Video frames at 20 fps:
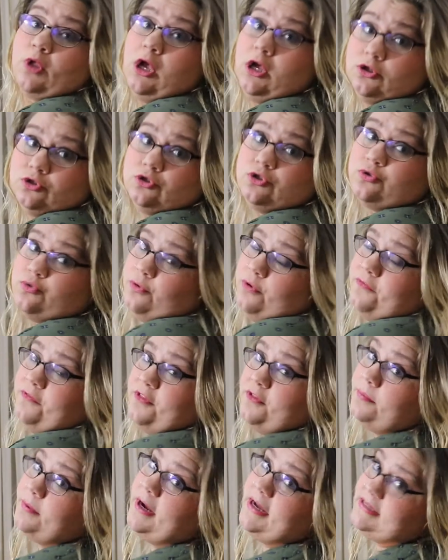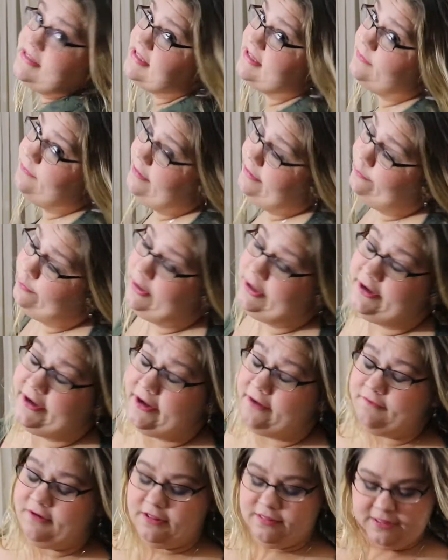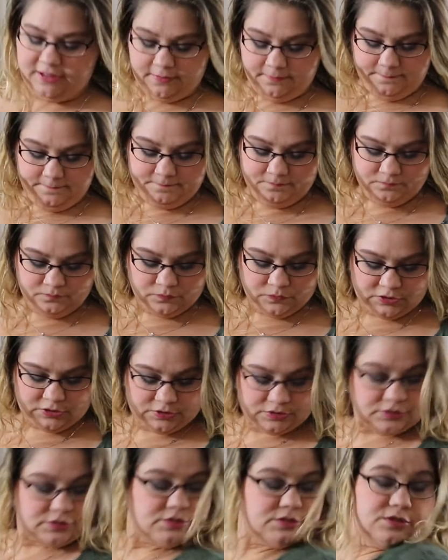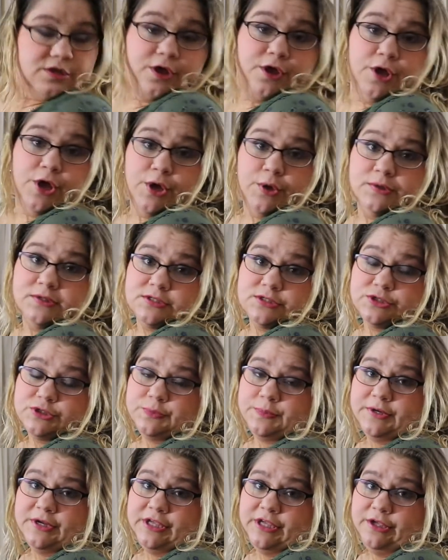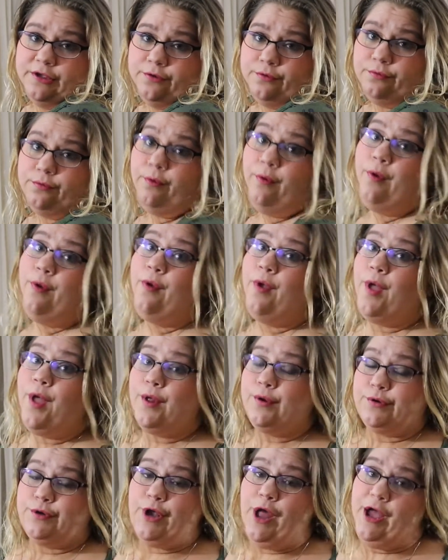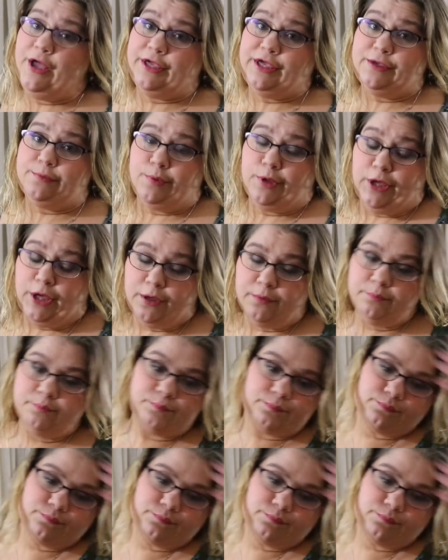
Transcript: I'll just go over the pricing when I'm wearing everything. So it's super cute. Not keeping it.